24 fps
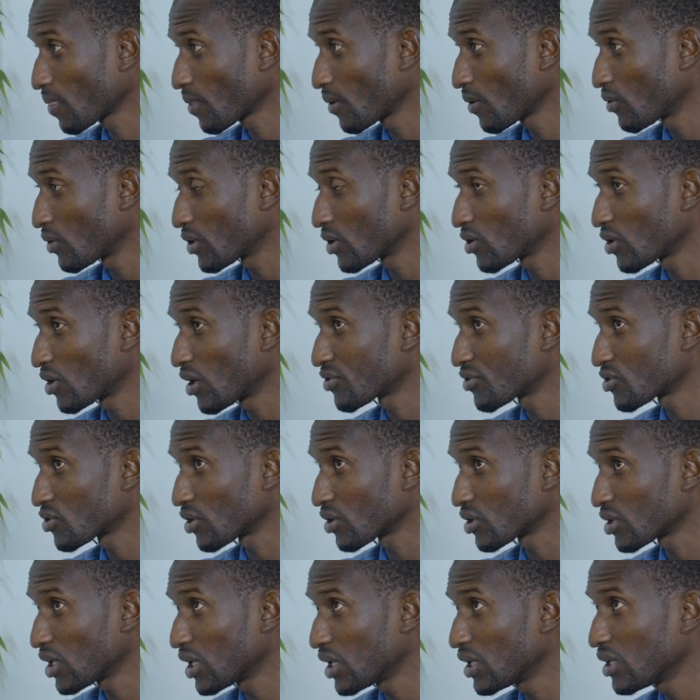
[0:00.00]
We did not have such.
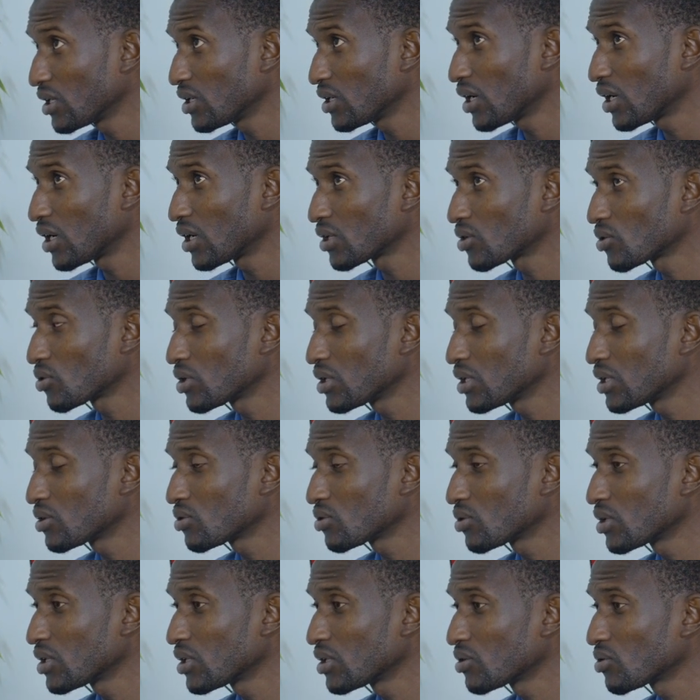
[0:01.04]
And
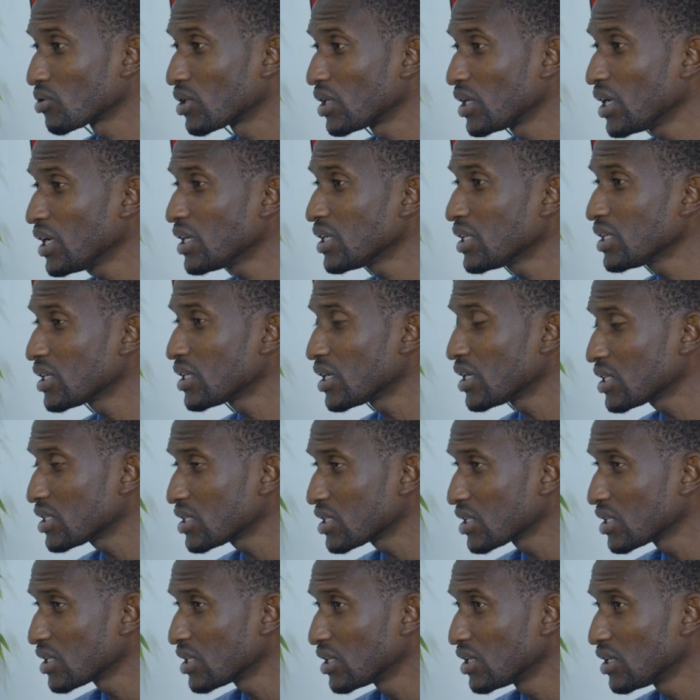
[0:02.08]
to the head teachers,